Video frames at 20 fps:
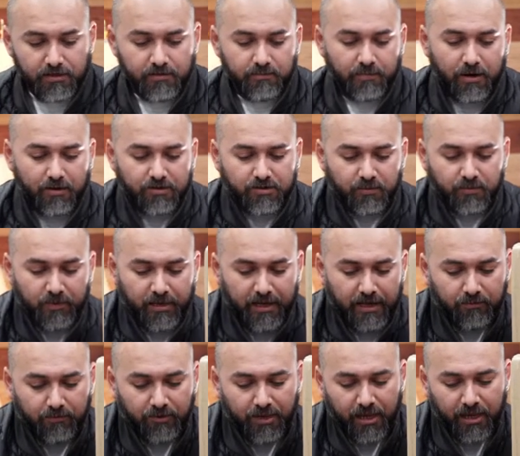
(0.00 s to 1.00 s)
Power
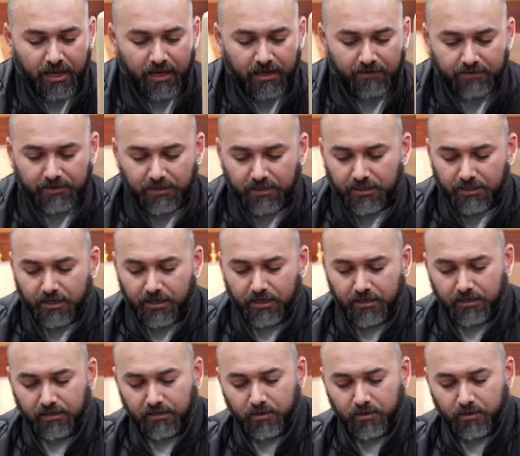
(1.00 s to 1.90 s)
supply we have the uh,